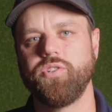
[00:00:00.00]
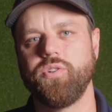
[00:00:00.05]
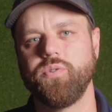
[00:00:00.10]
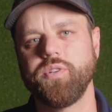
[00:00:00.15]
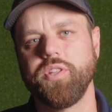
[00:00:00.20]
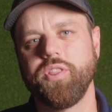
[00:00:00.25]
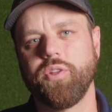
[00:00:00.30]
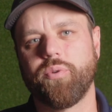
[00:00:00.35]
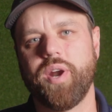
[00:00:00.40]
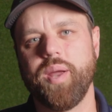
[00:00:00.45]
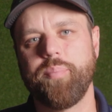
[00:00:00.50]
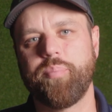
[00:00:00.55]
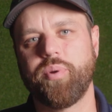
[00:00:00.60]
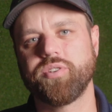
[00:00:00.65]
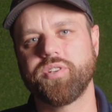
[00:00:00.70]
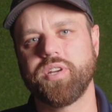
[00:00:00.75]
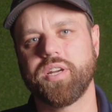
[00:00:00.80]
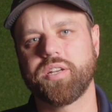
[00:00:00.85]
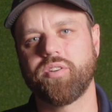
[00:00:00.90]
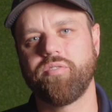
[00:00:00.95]
Choosing the right
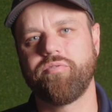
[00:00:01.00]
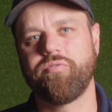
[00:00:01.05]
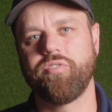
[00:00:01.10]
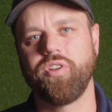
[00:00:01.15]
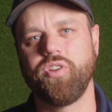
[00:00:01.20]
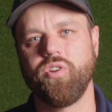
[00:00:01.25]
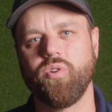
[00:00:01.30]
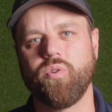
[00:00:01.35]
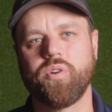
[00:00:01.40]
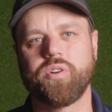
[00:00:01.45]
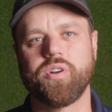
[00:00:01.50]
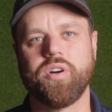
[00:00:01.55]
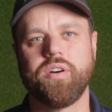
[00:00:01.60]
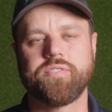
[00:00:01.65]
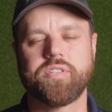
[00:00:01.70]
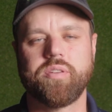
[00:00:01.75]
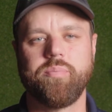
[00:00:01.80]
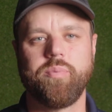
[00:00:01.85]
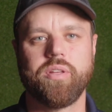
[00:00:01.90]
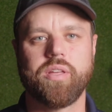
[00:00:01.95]
projector for your
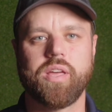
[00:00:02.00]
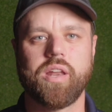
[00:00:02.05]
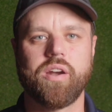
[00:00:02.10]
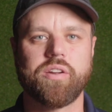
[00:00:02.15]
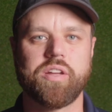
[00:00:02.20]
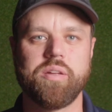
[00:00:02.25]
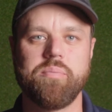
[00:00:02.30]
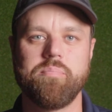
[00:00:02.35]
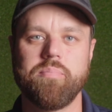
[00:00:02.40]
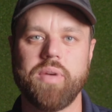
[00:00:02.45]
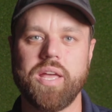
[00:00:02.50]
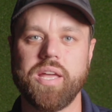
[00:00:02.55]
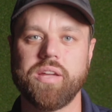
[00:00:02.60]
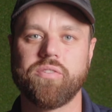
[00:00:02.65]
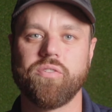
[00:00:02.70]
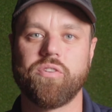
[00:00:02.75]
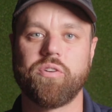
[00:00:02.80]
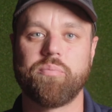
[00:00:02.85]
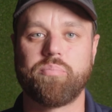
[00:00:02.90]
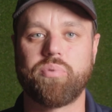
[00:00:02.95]
golf simulator can
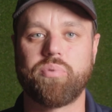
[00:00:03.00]
make or